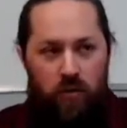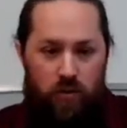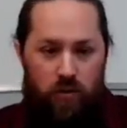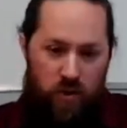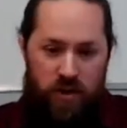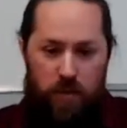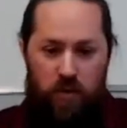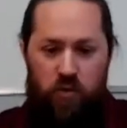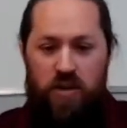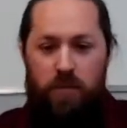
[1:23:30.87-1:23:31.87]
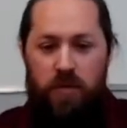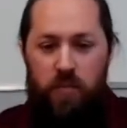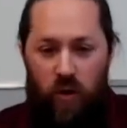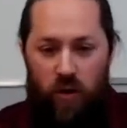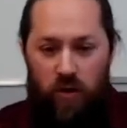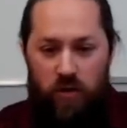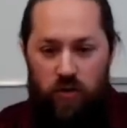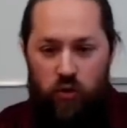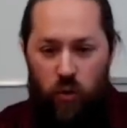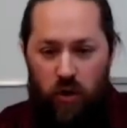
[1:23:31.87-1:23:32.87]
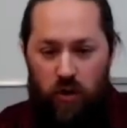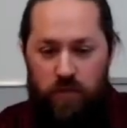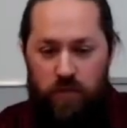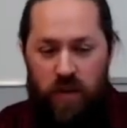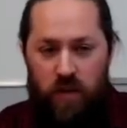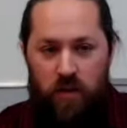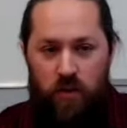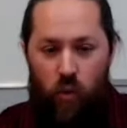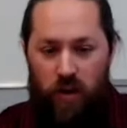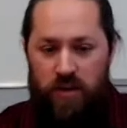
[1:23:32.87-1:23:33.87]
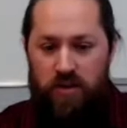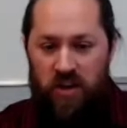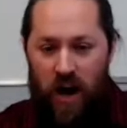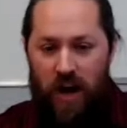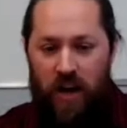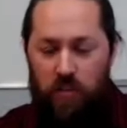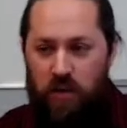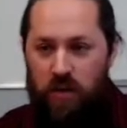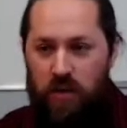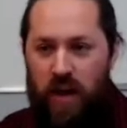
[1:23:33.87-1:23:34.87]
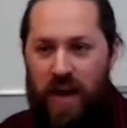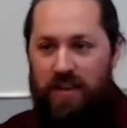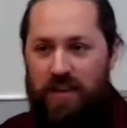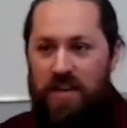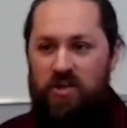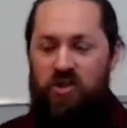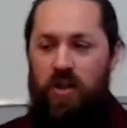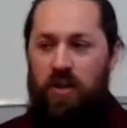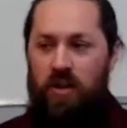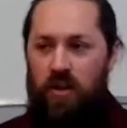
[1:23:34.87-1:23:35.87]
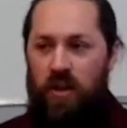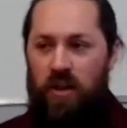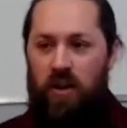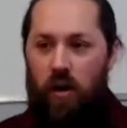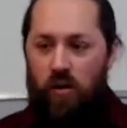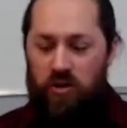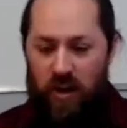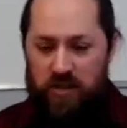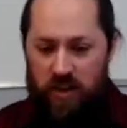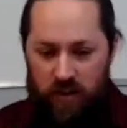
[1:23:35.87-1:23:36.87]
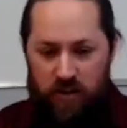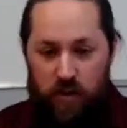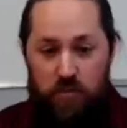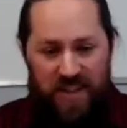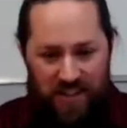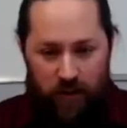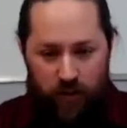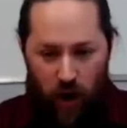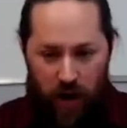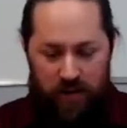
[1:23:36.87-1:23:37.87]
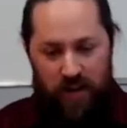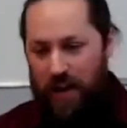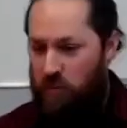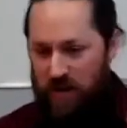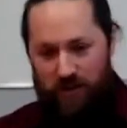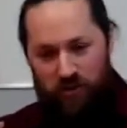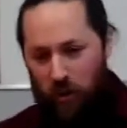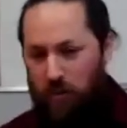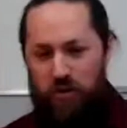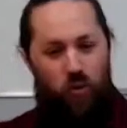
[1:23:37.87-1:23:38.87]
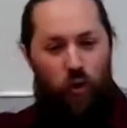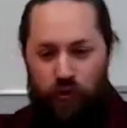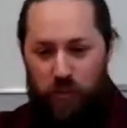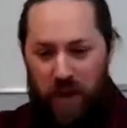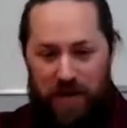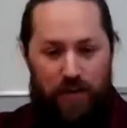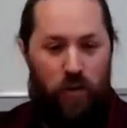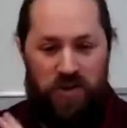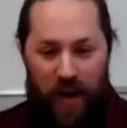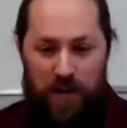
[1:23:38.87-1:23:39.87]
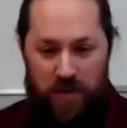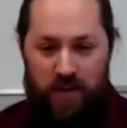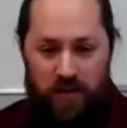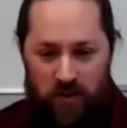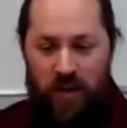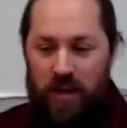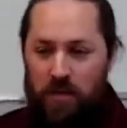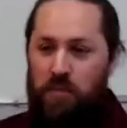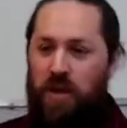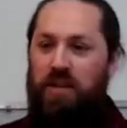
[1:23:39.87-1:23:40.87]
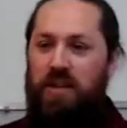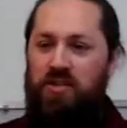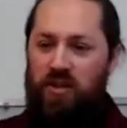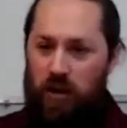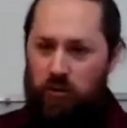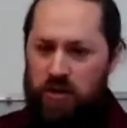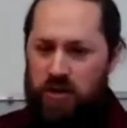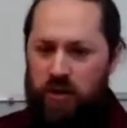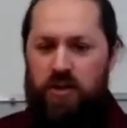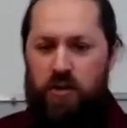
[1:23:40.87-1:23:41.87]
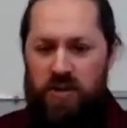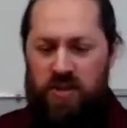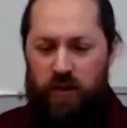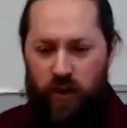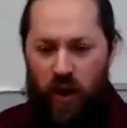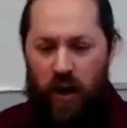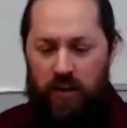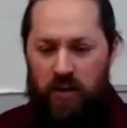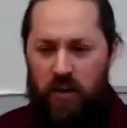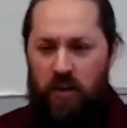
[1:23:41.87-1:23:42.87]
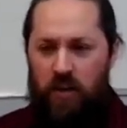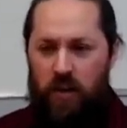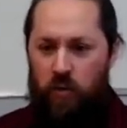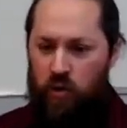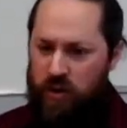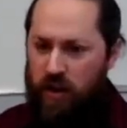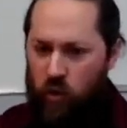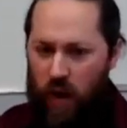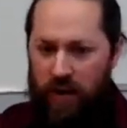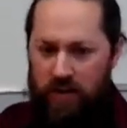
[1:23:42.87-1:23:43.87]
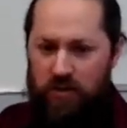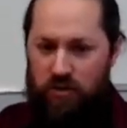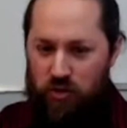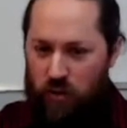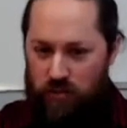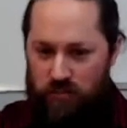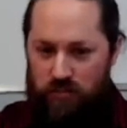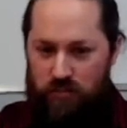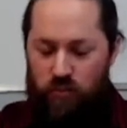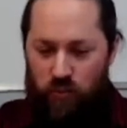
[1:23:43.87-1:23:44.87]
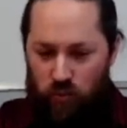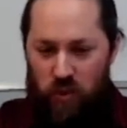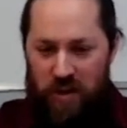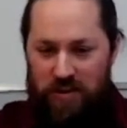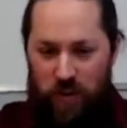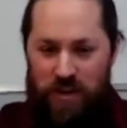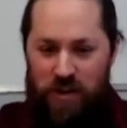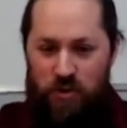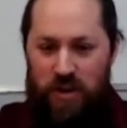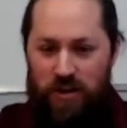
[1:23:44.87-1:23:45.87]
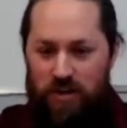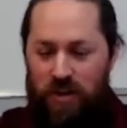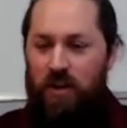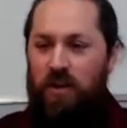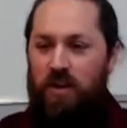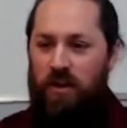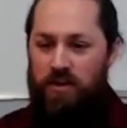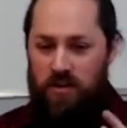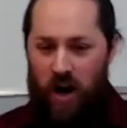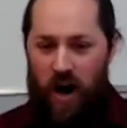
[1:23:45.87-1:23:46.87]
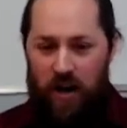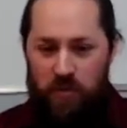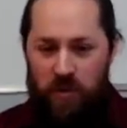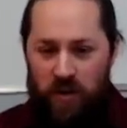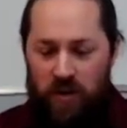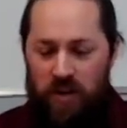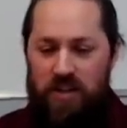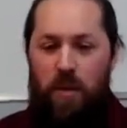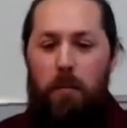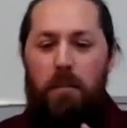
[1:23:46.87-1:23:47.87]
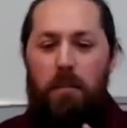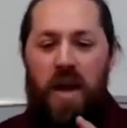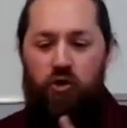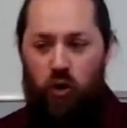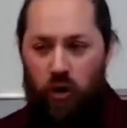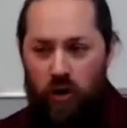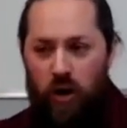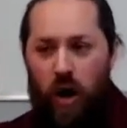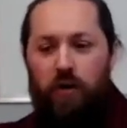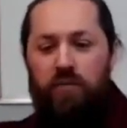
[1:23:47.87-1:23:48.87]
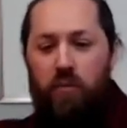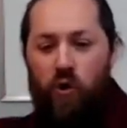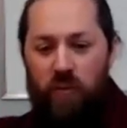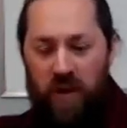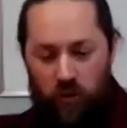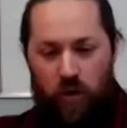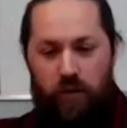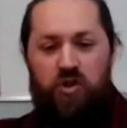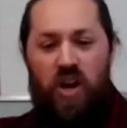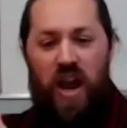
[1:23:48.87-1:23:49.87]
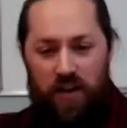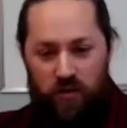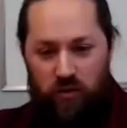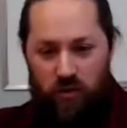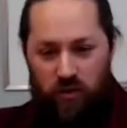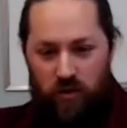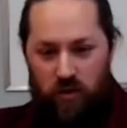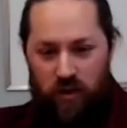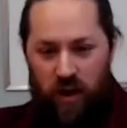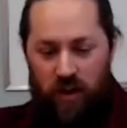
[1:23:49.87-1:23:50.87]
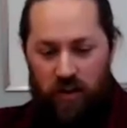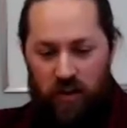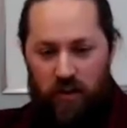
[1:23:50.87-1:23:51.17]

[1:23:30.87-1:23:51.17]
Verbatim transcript: Can we demonstrate something more? Sure. What is time? At least in Aristotelian Thomistic thought, and again, we can jump into a whole debate about what time is, but at least in Aristotelian Thomistic thought, and we're looking at Aquinas, so we can, we can use this, uh, time is the measure of movement or of change, okay?